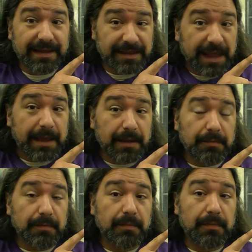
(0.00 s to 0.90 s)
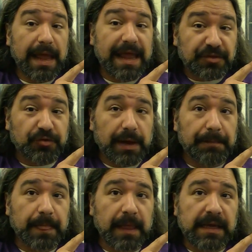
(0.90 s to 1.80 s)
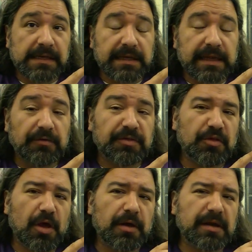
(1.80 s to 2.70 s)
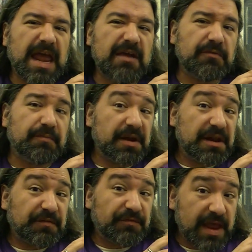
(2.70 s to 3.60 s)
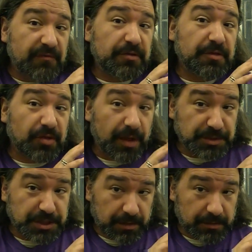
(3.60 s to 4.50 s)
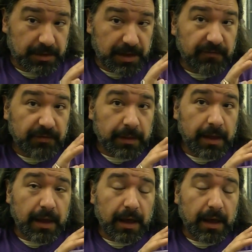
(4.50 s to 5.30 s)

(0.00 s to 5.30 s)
Ding! History. Now, it's not everybody's favorite subject, given.